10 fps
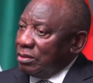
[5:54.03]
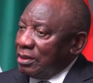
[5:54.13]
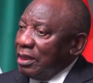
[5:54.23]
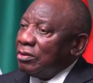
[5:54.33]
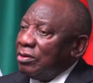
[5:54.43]

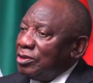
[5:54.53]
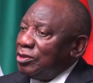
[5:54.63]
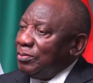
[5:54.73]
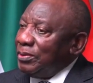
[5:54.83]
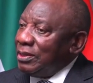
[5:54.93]
still got
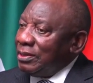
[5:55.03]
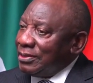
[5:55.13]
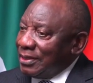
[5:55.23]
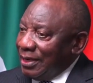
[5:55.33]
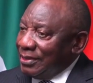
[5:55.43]
to be
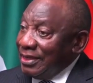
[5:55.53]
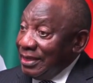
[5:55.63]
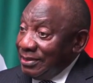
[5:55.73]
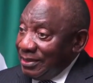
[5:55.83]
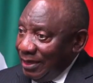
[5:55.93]
discussed
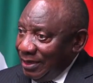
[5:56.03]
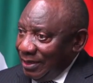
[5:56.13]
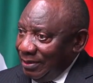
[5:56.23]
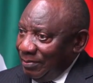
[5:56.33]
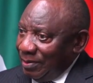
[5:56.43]
in
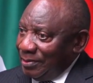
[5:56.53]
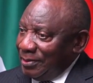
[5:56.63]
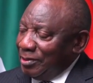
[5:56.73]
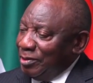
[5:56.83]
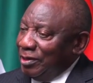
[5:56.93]
SADC
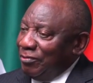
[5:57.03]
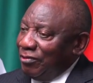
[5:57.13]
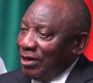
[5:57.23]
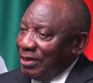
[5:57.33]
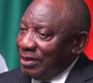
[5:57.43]
because it's not a
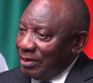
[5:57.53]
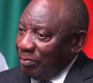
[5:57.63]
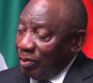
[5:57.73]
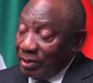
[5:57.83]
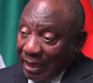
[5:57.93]
final
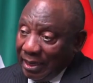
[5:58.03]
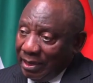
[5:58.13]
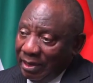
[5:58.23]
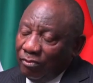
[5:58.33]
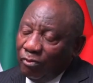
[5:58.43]
report.
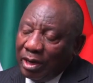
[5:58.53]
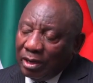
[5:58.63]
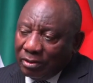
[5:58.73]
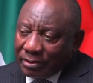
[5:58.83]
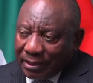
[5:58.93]
And if
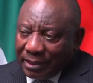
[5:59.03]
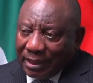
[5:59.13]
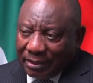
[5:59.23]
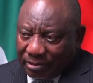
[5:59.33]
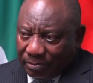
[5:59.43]
one looks
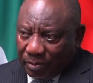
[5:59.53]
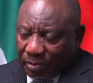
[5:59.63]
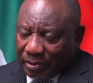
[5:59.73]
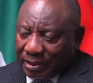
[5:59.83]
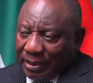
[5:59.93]
at that
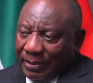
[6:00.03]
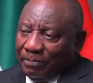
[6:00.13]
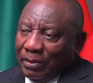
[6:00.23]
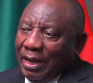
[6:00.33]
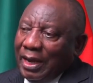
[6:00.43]
report,
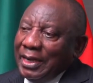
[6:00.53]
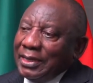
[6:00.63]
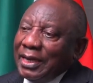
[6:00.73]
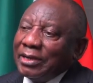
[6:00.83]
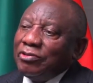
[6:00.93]

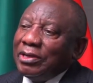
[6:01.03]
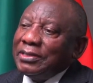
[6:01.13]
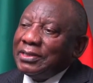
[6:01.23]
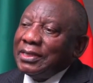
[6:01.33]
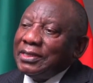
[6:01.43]
it
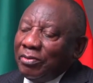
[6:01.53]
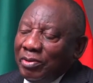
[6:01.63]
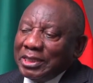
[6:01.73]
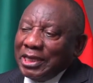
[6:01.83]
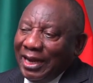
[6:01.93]
actually says there were